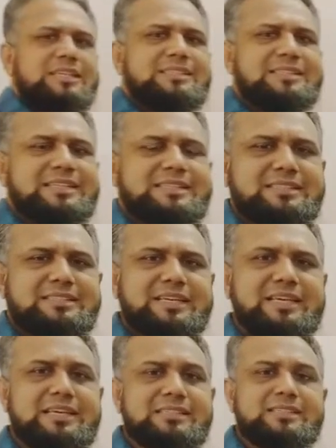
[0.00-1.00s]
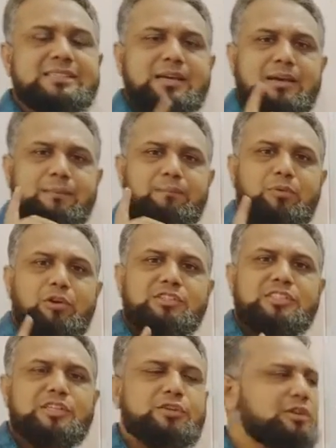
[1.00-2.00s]
this sentence is
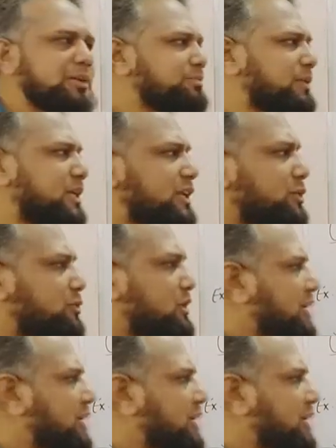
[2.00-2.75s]
positive imperative.